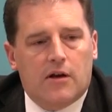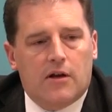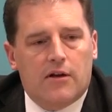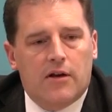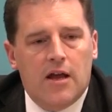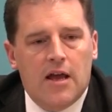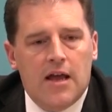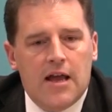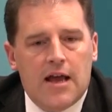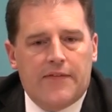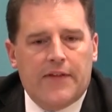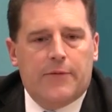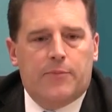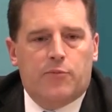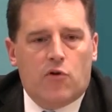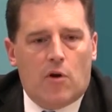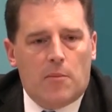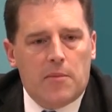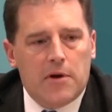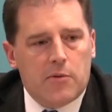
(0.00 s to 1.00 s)
And that's
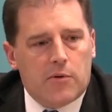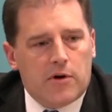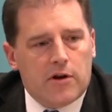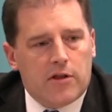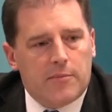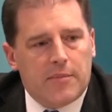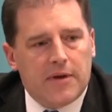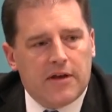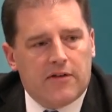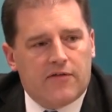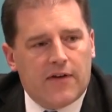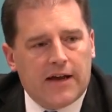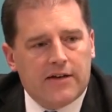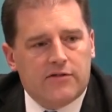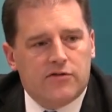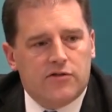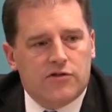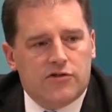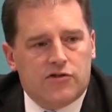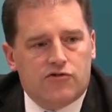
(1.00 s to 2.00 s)
probably one of the big
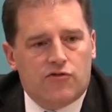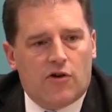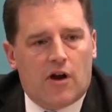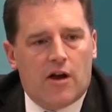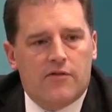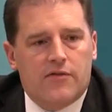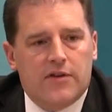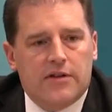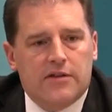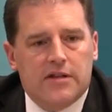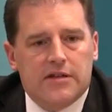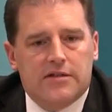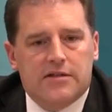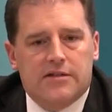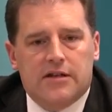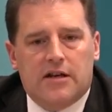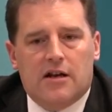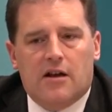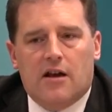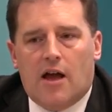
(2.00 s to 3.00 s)
factors driving this
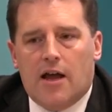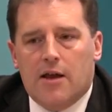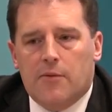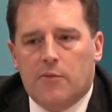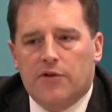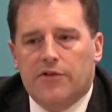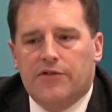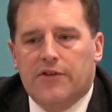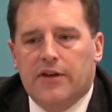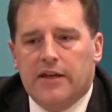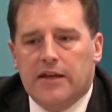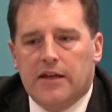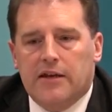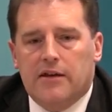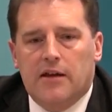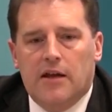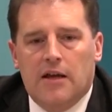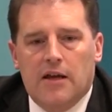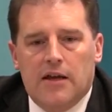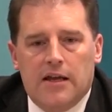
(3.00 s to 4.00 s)
decline we're seeing in
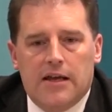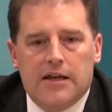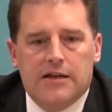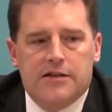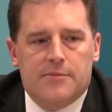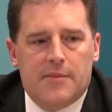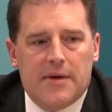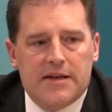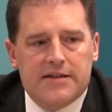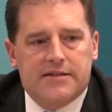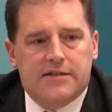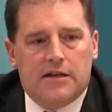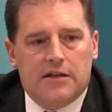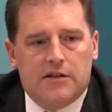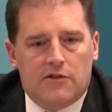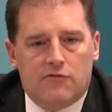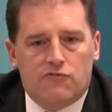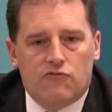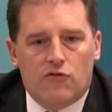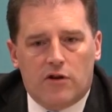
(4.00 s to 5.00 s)

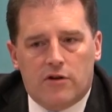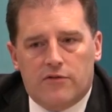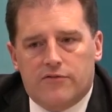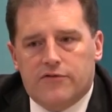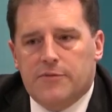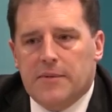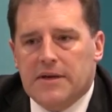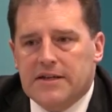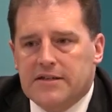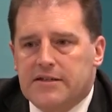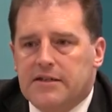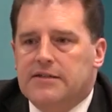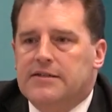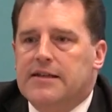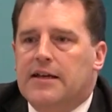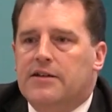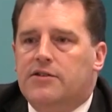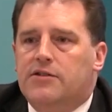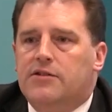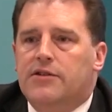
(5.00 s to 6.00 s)
the run of domestic
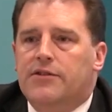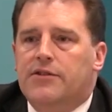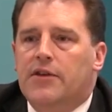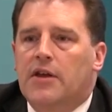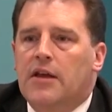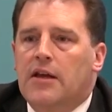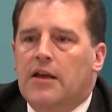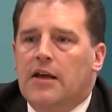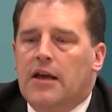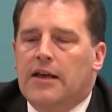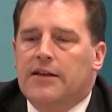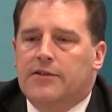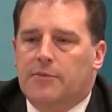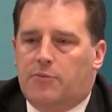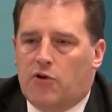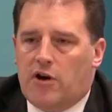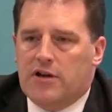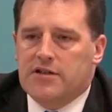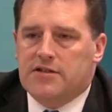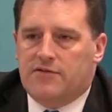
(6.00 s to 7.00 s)
sectors, is the
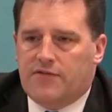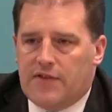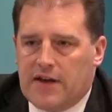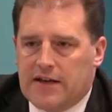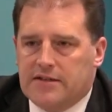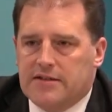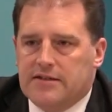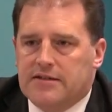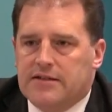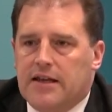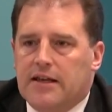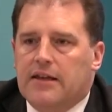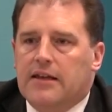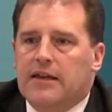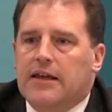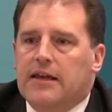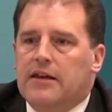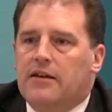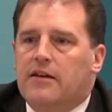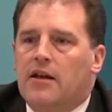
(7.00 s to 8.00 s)
price effect is kicking
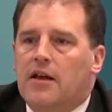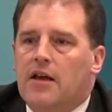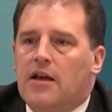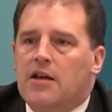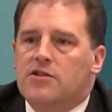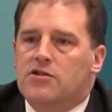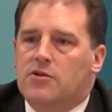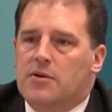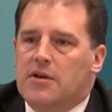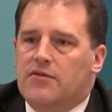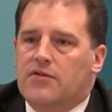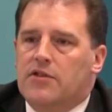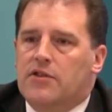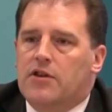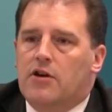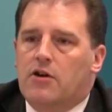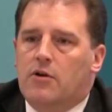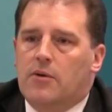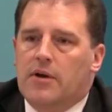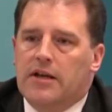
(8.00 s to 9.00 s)
in. So even
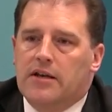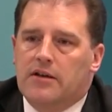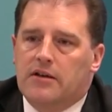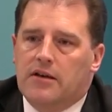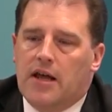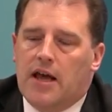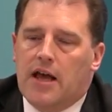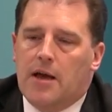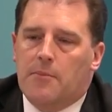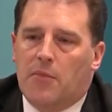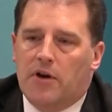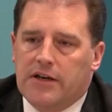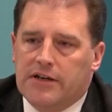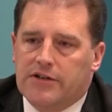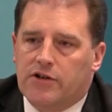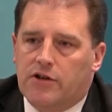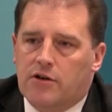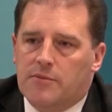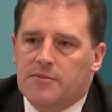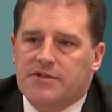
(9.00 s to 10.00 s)
though in money
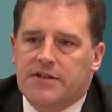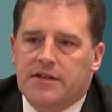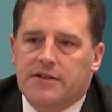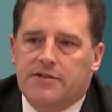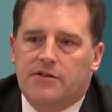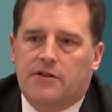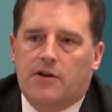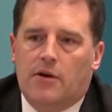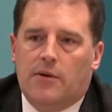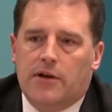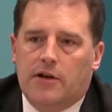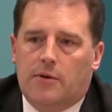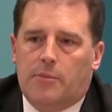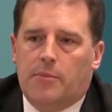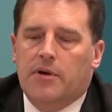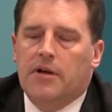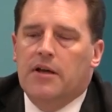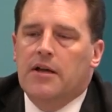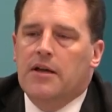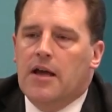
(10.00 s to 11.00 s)
terms things are going up,
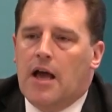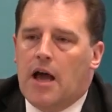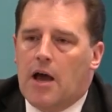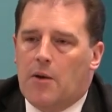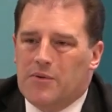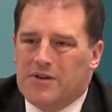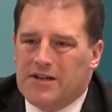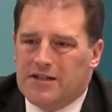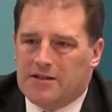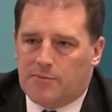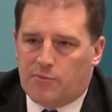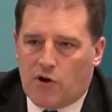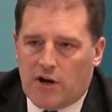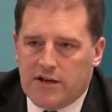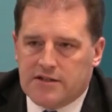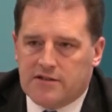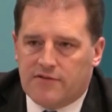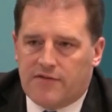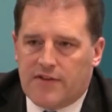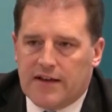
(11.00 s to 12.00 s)
and we take the
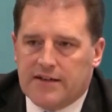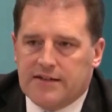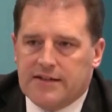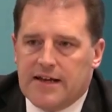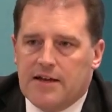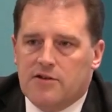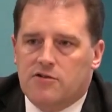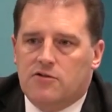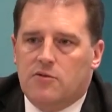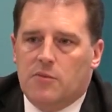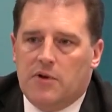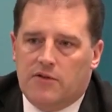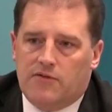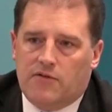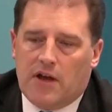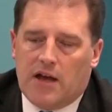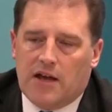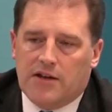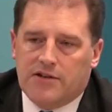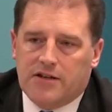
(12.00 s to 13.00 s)
price effect out, we
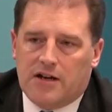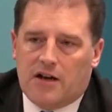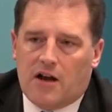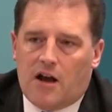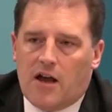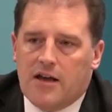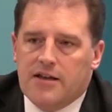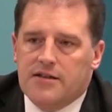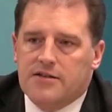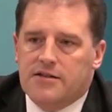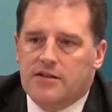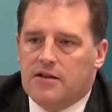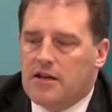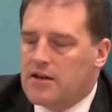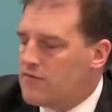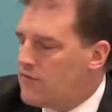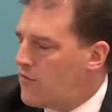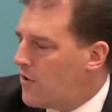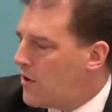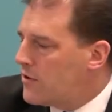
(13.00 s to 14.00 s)
have declines
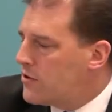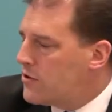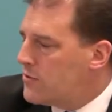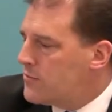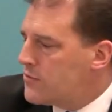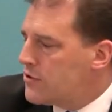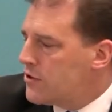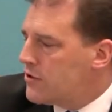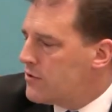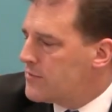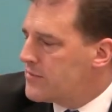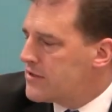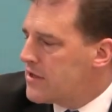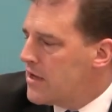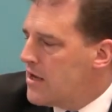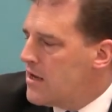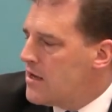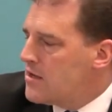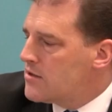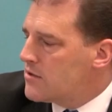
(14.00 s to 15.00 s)
in volume terms.
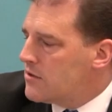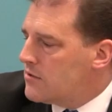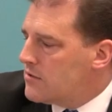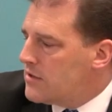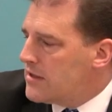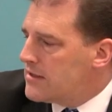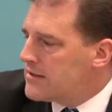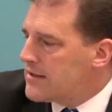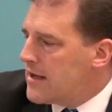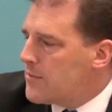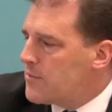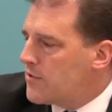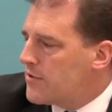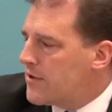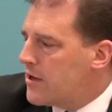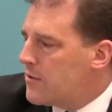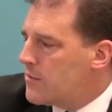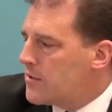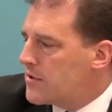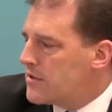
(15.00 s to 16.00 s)
So the example
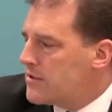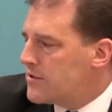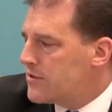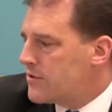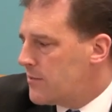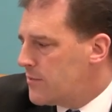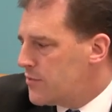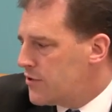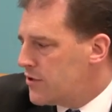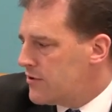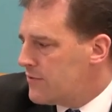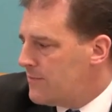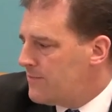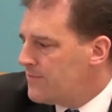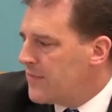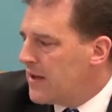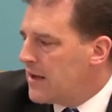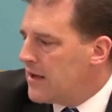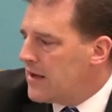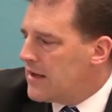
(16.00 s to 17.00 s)
there with consumption
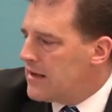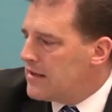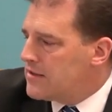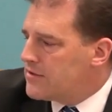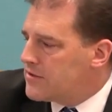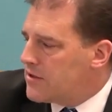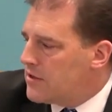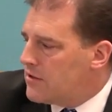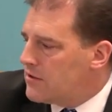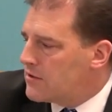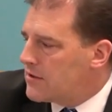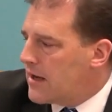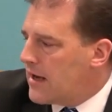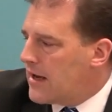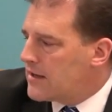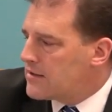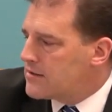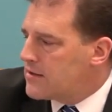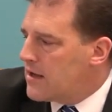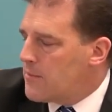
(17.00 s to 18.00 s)
is to look
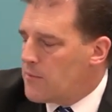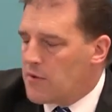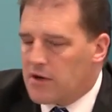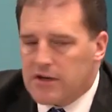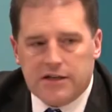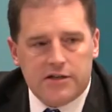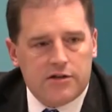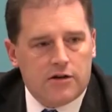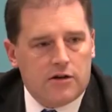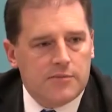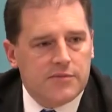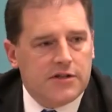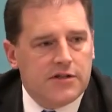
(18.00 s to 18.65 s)
at money terms.